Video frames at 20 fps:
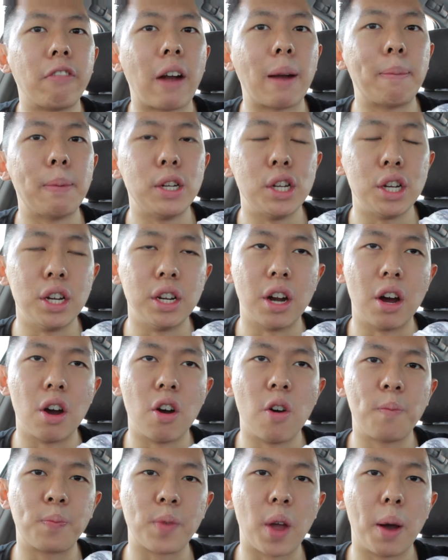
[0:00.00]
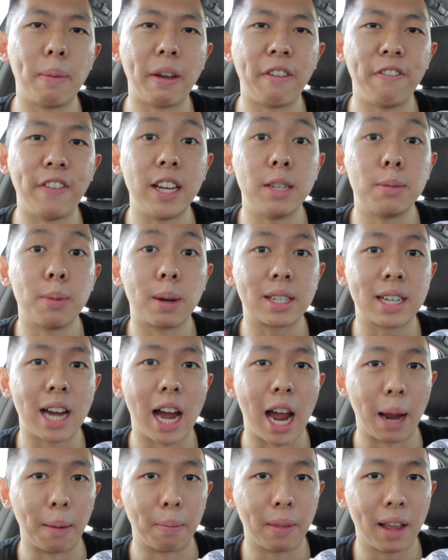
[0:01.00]
Frappuccino on my Facebook
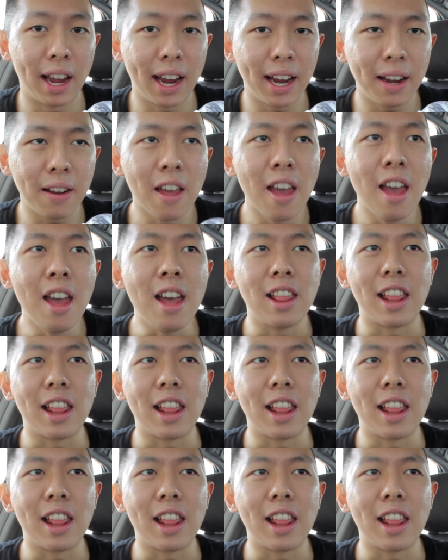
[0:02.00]
timeline.